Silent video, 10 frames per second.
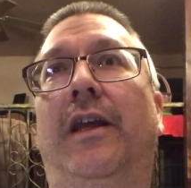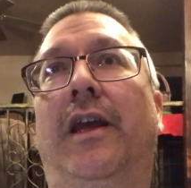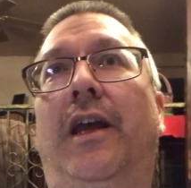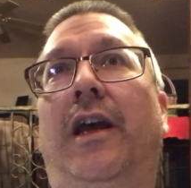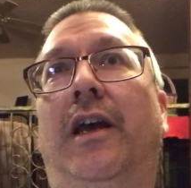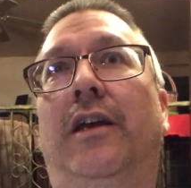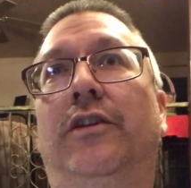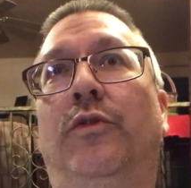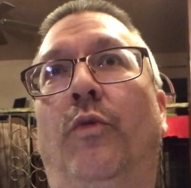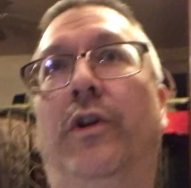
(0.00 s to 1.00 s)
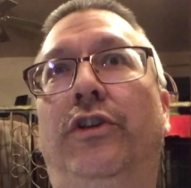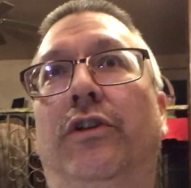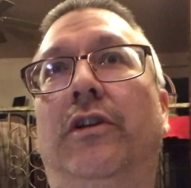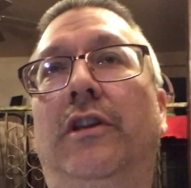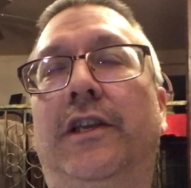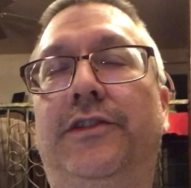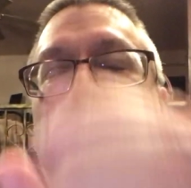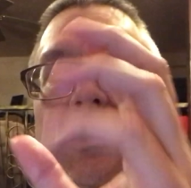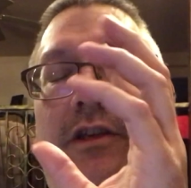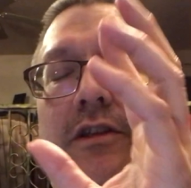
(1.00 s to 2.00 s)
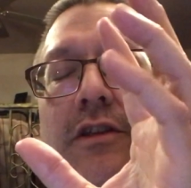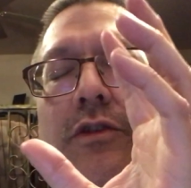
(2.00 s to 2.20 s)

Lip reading: And when you're listening,